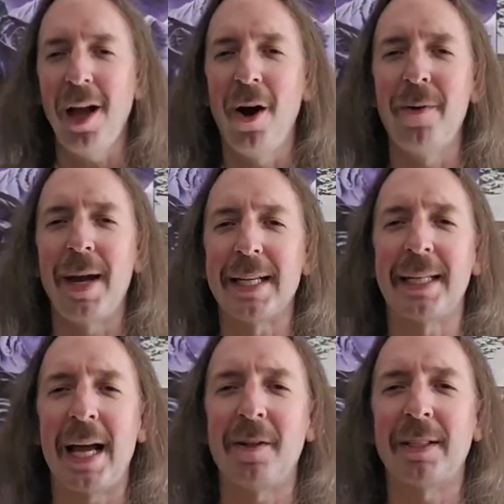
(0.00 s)
All right,
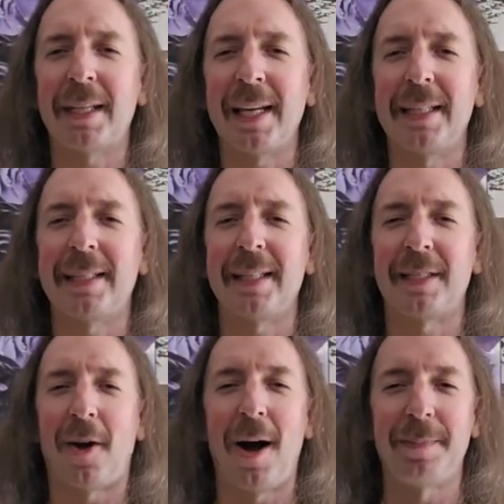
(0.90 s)
now let's get into the
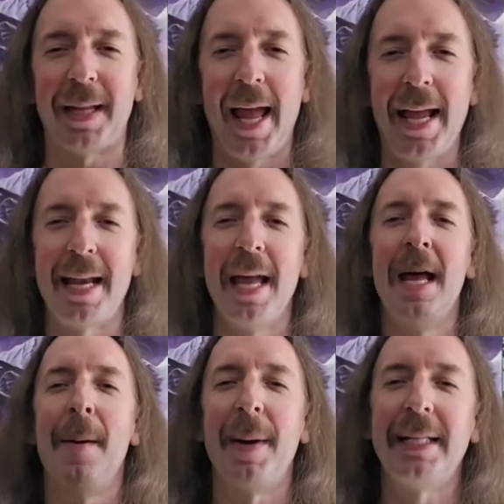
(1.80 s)
top 10,
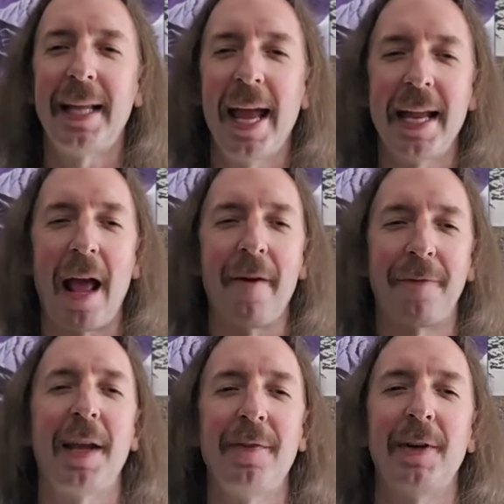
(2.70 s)
my 10
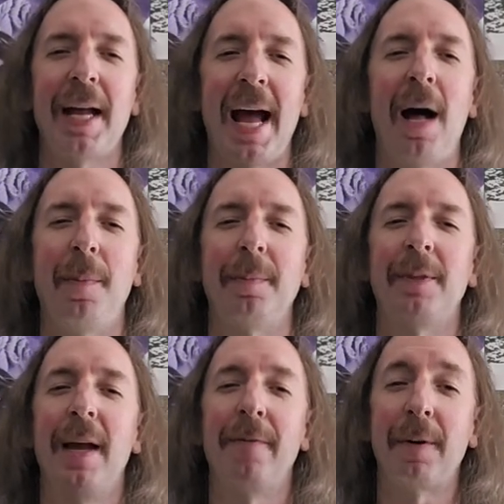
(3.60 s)
favorite
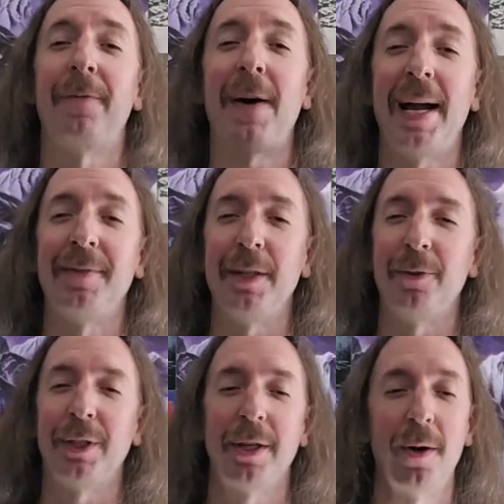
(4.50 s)
albums from 5
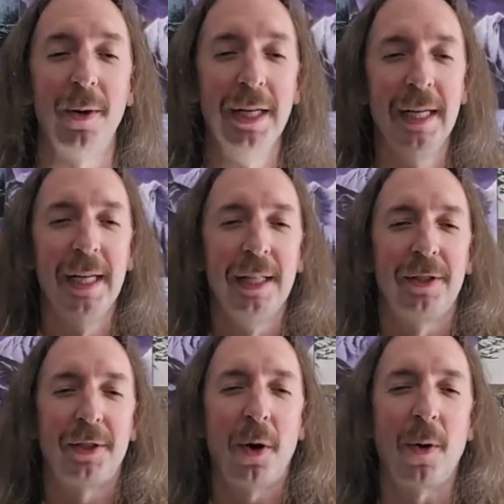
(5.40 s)
years ago.
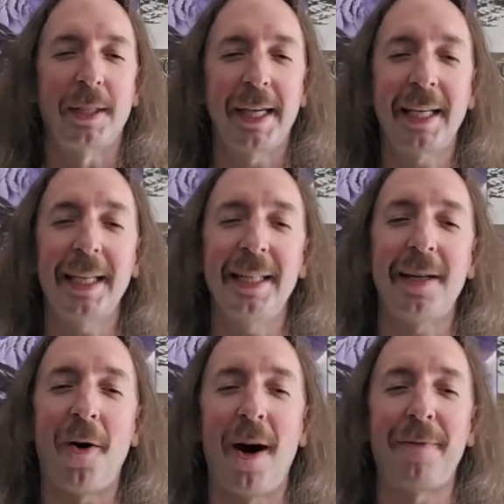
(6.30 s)
So kicking it
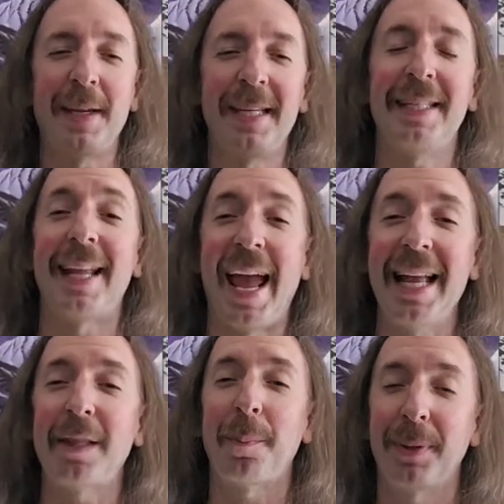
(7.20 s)
off in
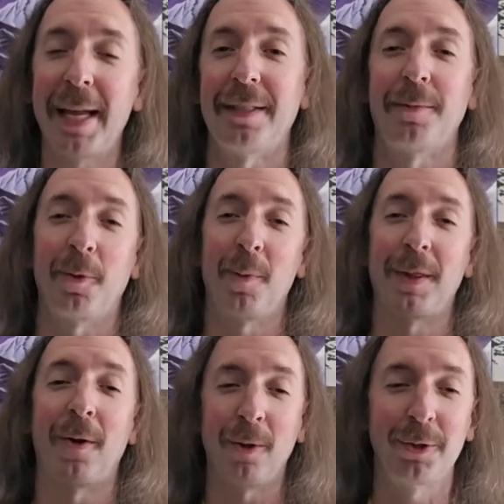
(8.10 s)
10th place, going
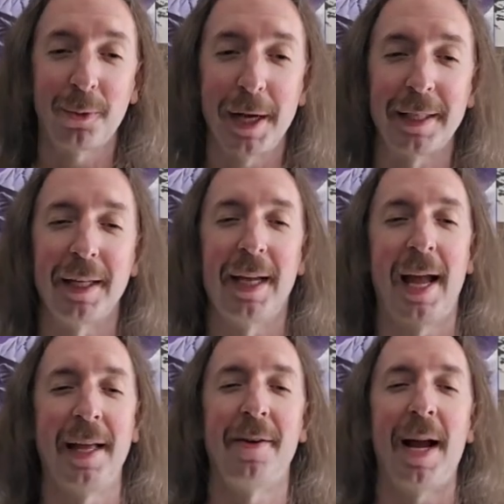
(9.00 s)
with Ulcerate
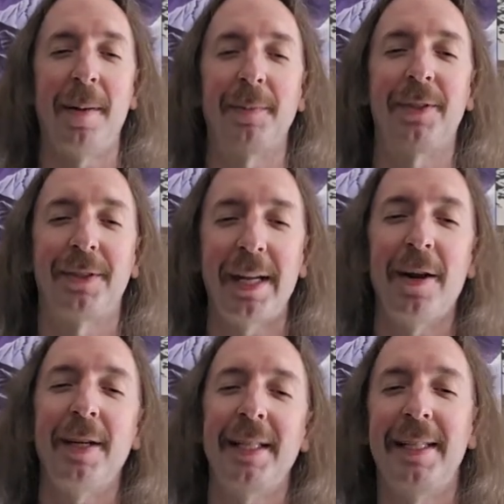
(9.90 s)
and their album
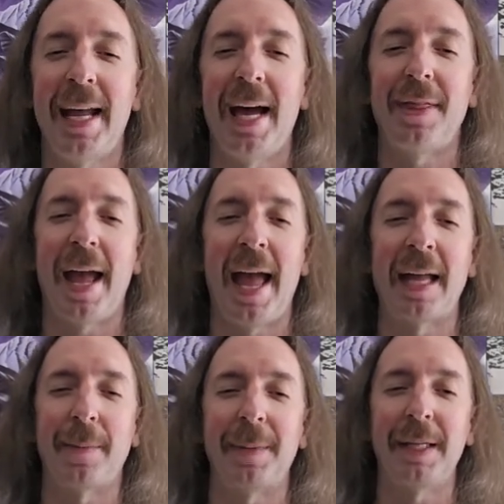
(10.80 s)
Stare Into Death
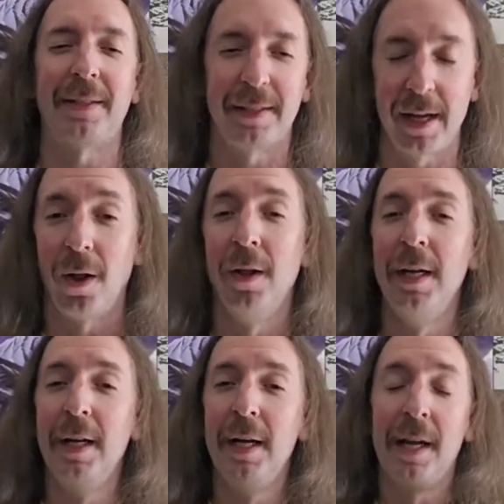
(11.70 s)
and Be Still.
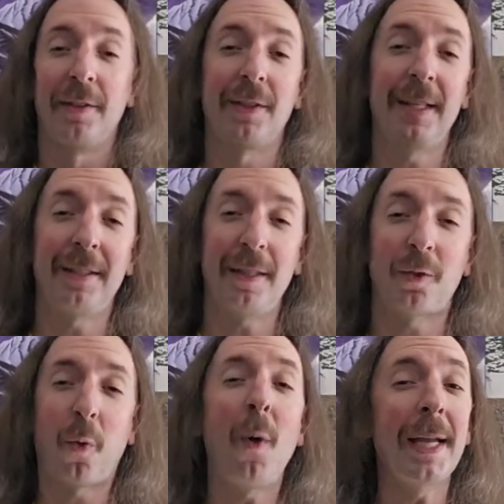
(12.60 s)
So this is
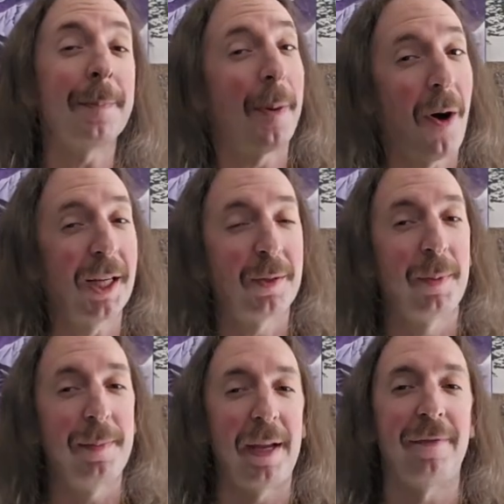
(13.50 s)
quite
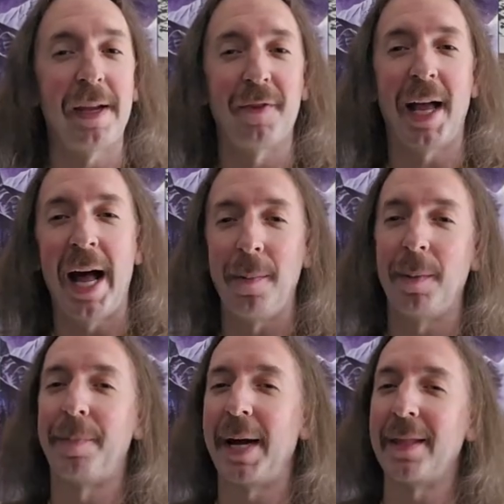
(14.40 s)
possibly my favorite
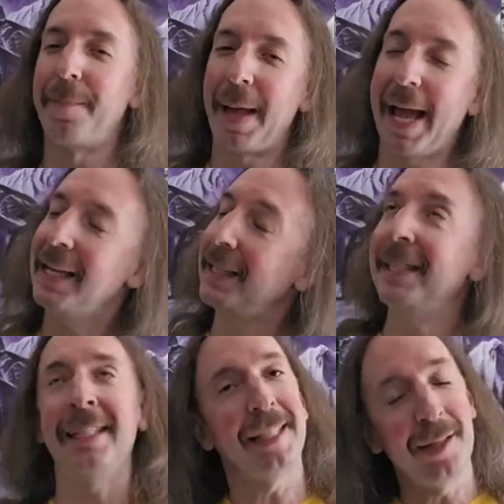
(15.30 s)
album by the band.
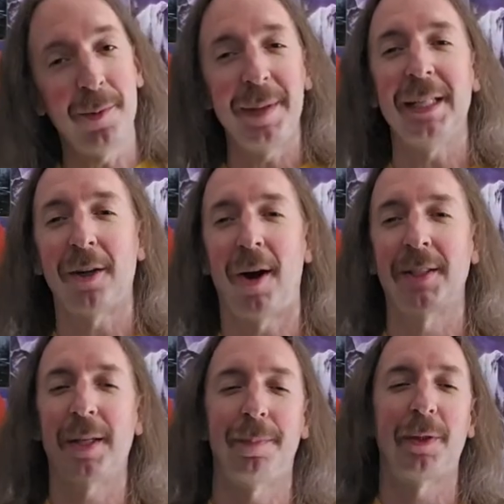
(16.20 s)
It would be a
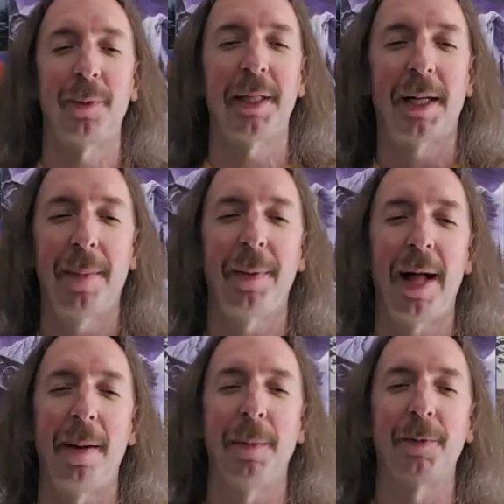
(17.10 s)
toss-up between a couple
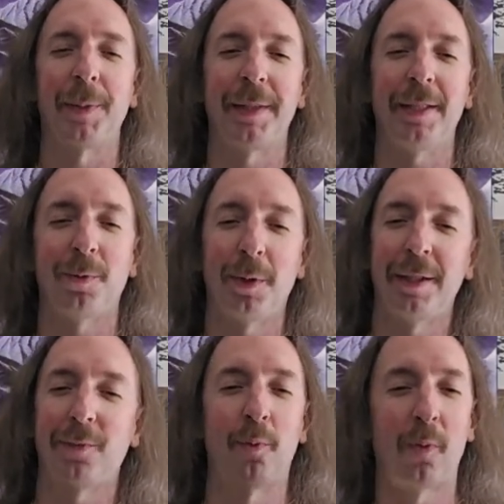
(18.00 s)
albums, but this one
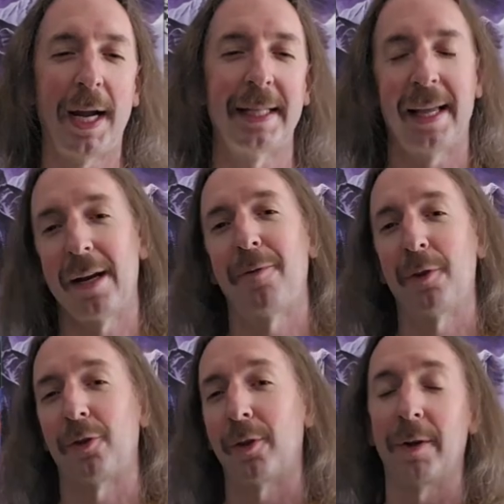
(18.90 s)
is right there for
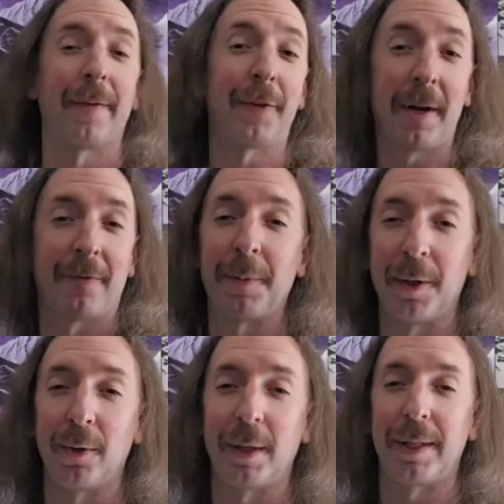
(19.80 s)
sure. If you're
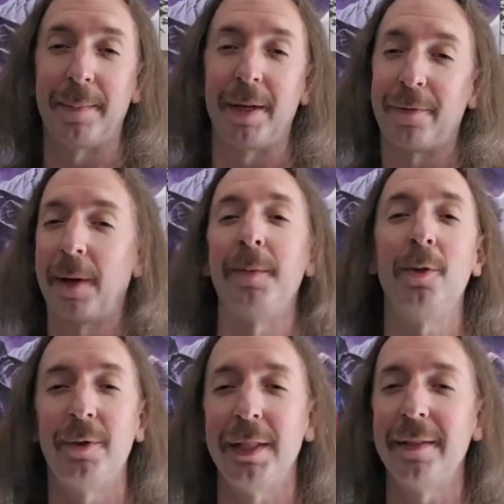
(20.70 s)
unfamiliar with them, they're from
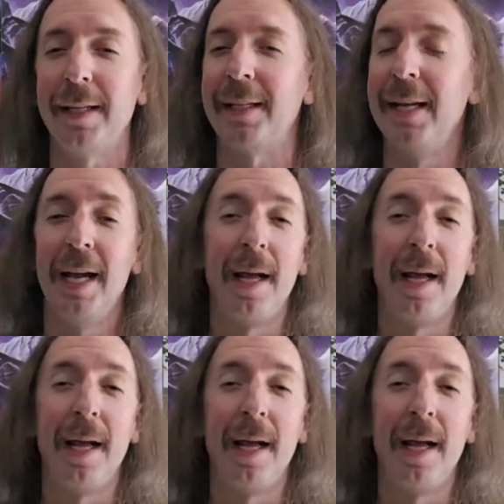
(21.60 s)
New Zealand,